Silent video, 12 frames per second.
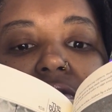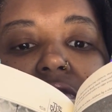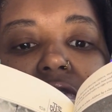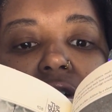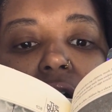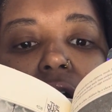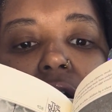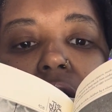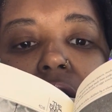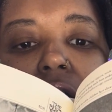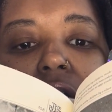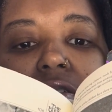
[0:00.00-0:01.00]

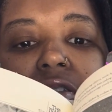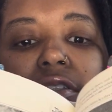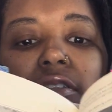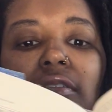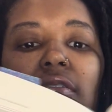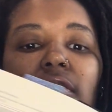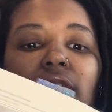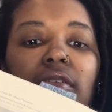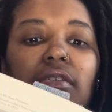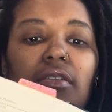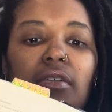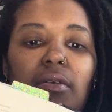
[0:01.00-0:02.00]
dolls,
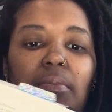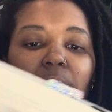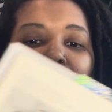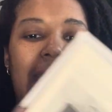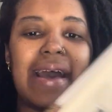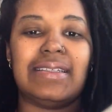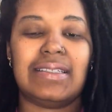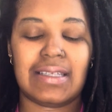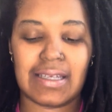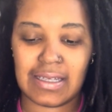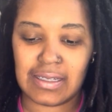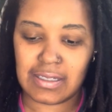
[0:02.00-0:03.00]

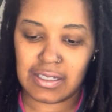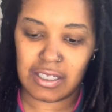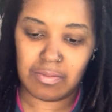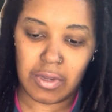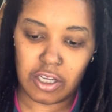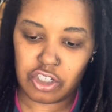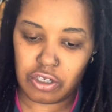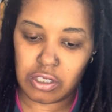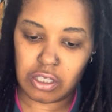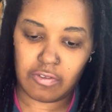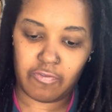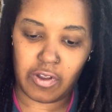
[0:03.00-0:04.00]
baskets to make sure
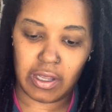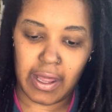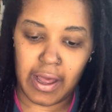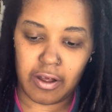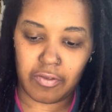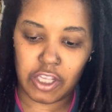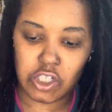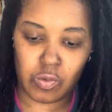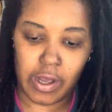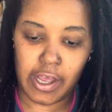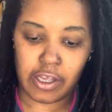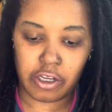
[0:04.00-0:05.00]
nothing fell out. That's
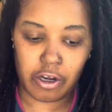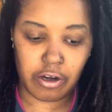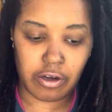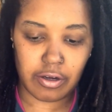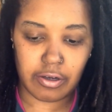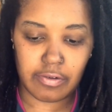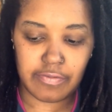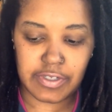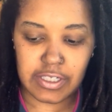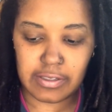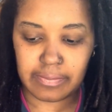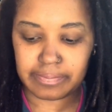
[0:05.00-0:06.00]
why it curves.